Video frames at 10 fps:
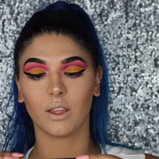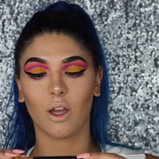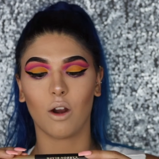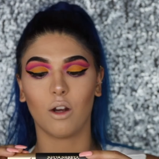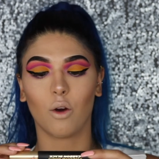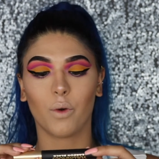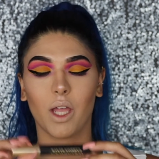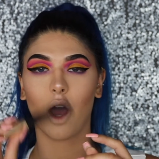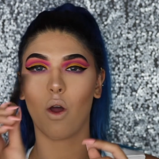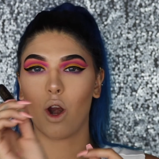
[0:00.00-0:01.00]
the
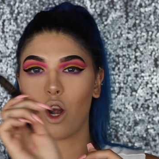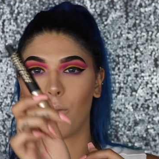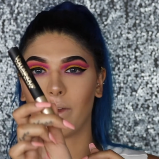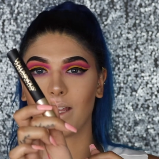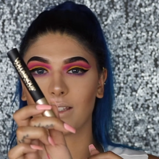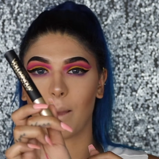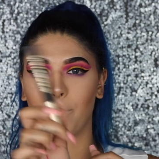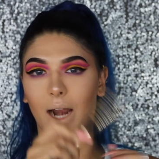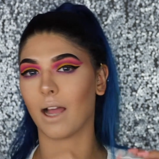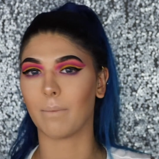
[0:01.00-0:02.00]
L'Oreal Luminous
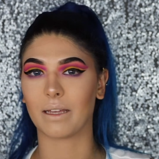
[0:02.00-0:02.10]
Black